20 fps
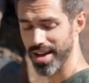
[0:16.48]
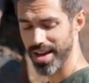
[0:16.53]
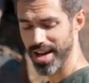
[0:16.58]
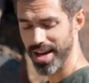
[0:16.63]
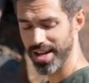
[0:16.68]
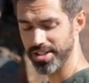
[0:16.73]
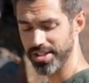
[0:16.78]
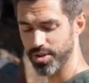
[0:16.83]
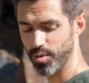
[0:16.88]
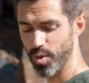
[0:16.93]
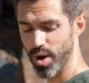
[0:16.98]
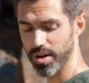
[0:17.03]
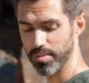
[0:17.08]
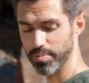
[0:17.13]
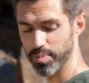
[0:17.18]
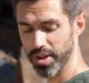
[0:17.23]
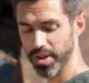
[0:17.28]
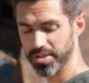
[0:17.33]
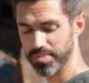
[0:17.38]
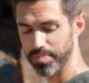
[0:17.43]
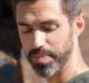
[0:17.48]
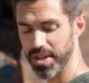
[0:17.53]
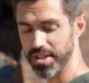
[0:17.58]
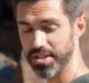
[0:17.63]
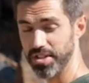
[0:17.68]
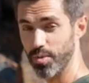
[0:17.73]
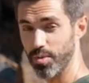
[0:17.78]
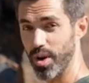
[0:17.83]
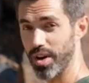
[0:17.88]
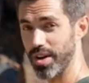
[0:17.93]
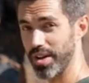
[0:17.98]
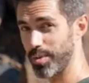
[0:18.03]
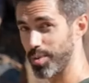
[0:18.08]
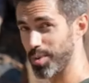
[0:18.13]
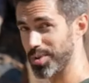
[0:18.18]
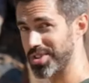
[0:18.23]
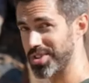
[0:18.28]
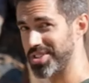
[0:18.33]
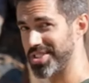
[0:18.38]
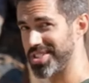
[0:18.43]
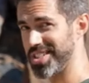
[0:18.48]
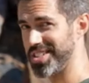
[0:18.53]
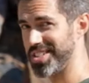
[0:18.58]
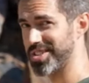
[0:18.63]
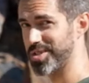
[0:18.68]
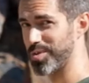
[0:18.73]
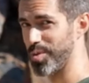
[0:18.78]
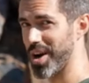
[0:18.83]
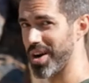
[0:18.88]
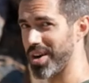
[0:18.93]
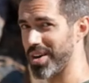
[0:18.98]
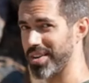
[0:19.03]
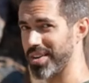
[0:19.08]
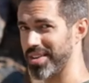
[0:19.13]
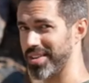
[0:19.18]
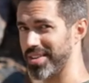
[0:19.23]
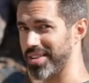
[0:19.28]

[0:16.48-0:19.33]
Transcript: A squared plus B squared equals C squared.